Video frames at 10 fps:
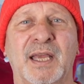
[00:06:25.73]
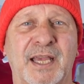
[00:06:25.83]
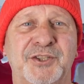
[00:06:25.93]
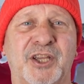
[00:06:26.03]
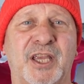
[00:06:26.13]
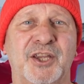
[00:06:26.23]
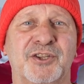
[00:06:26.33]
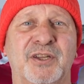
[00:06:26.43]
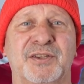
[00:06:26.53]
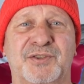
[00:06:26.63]

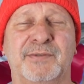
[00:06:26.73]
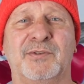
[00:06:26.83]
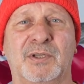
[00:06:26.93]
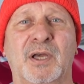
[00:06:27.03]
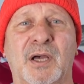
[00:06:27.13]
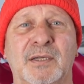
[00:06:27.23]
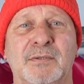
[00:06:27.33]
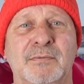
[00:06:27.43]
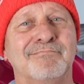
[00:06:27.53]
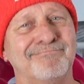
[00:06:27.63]
education, and civil law.
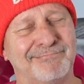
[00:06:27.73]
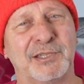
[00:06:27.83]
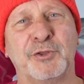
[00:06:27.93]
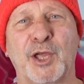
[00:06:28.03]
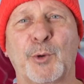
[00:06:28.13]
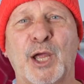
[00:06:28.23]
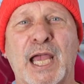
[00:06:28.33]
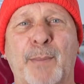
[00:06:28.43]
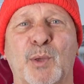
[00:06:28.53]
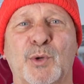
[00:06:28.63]
They were
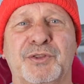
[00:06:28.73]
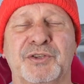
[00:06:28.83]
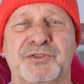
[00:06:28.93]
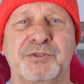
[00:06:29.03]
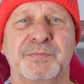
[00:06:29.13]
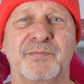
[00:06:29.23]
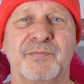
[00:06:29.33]
happy with this.